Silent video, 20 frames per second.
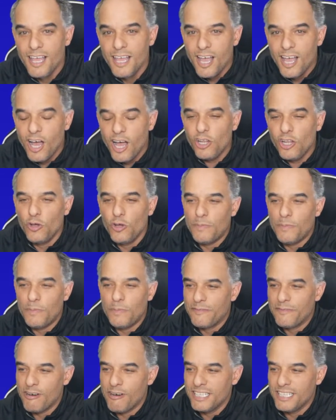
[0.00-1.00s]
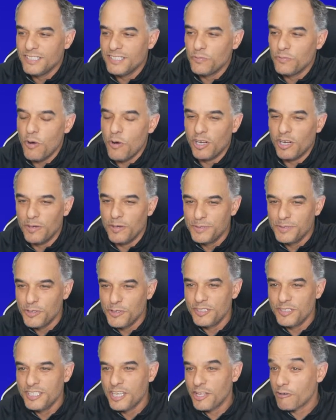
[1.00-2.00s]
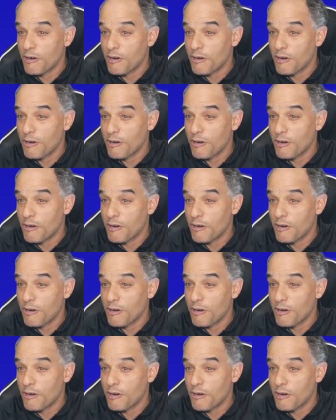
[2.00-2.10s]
Hello, my friends. Welcome to another